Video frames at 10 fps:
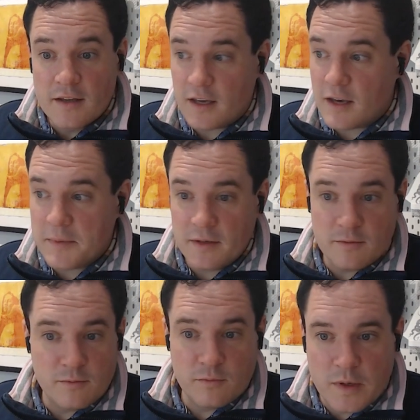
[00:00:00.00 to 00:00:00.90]
Yeah, I
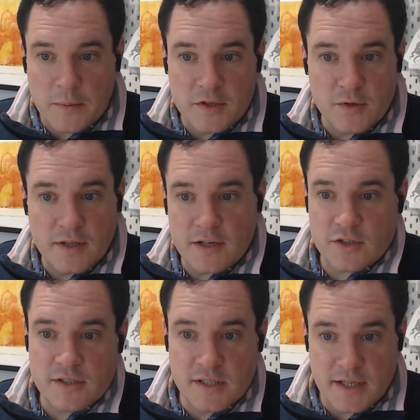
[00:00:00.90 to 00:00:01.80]
mean, we were doing that
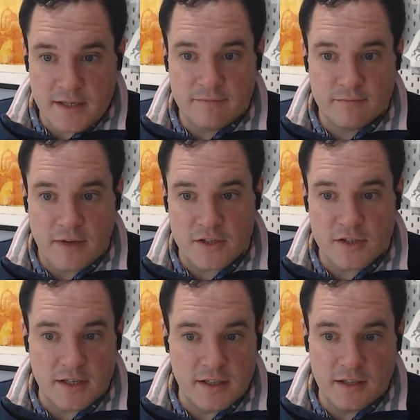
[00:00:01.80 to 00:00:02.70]
just today,
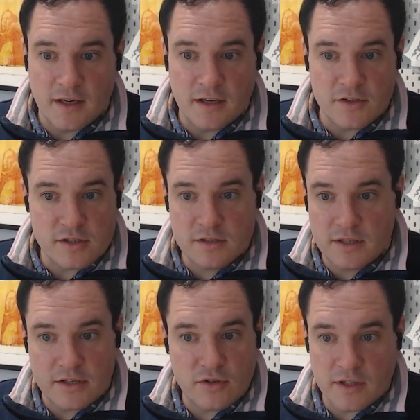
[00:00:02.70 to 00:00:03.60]
actually.
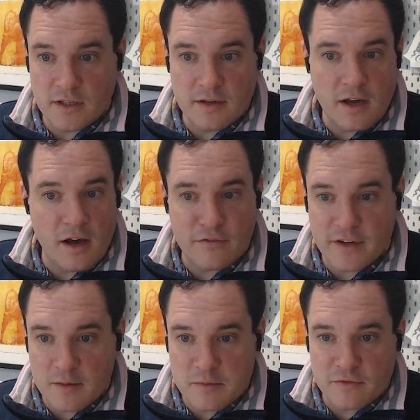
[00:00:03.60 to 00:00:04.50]
Just literally half
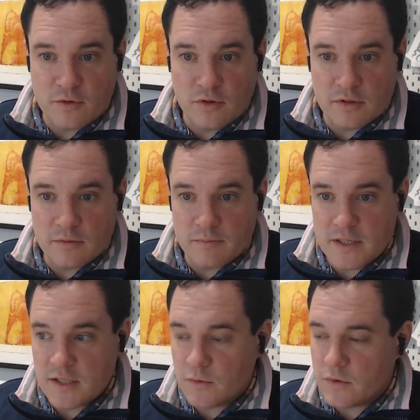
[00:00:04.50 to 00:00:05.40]
an hour before the
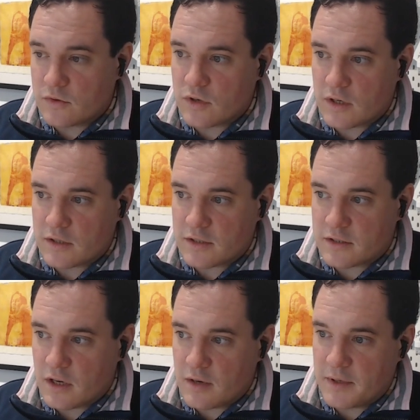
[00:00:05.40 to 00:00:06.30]
meeting, we were trying to
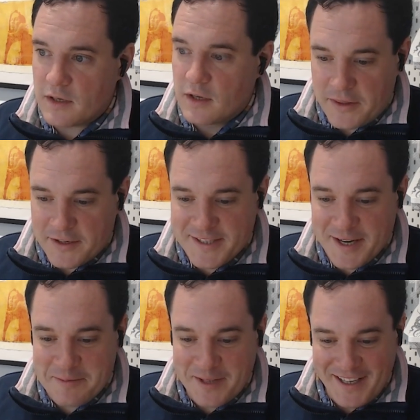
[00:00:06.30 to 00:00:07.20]
determine whether
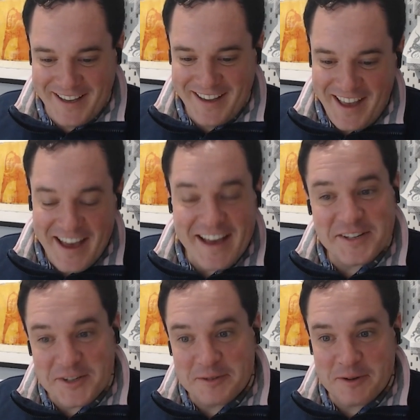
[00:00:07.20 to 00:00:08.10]
something
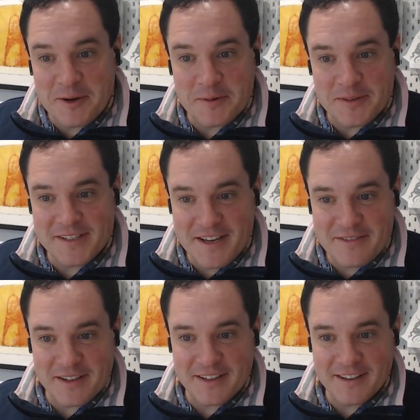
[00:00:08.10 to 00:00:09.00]
had gone wrong with the
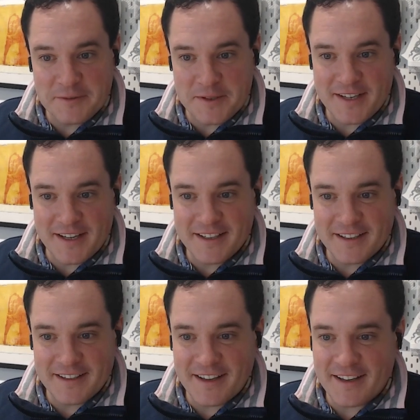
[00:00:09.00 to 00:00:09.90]
survey we'd
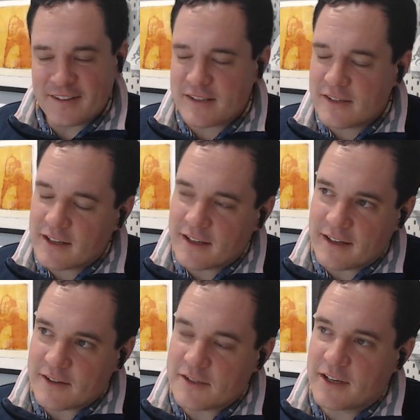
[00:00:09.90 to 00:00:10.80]
taken. And I was looking at
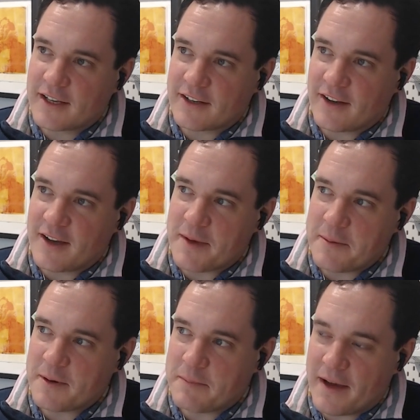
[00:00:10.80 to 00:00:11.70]
the
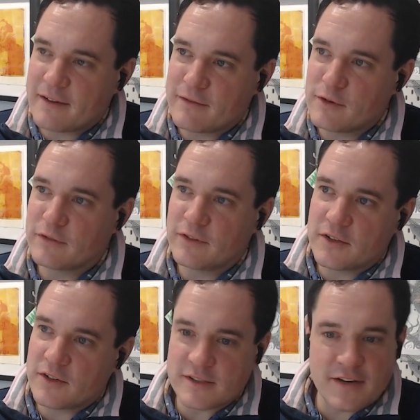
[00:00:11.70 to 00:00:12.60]
iMapper back and forth
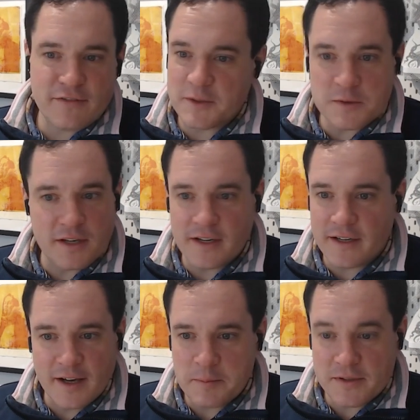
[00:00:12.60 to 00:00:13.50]
photos, and everything was
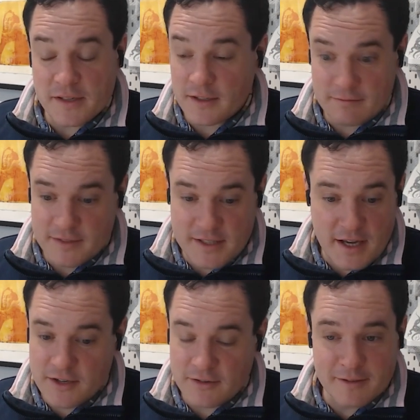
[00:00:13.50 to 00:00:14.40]
lining up. I was like, it's
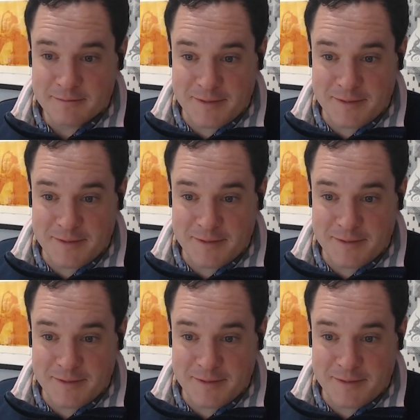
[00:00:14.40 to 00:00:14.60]
accurate.